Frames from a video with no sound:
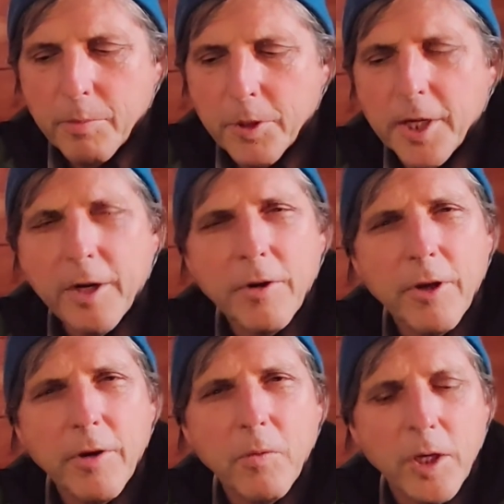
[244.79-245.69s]

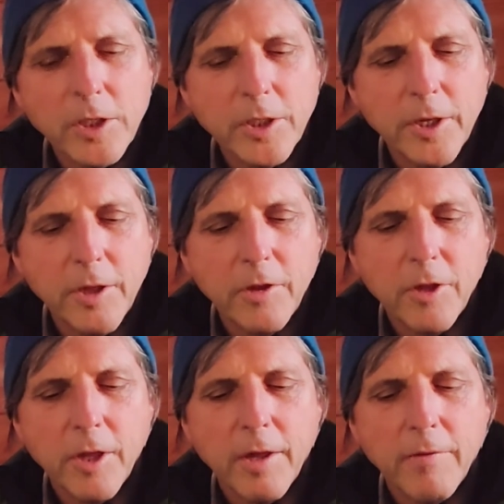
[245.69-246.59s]
particularly in Washington
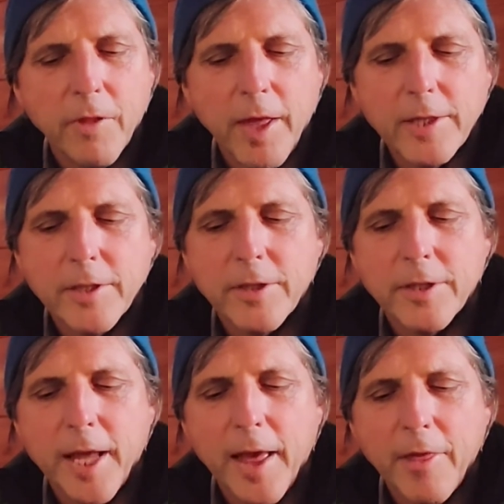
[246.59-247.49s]
D.C., have led to the
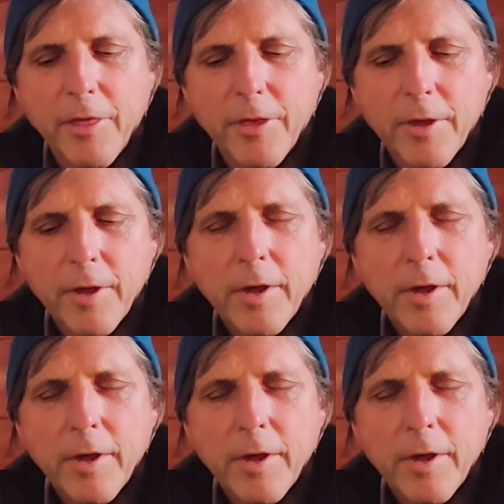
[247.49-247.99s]
death,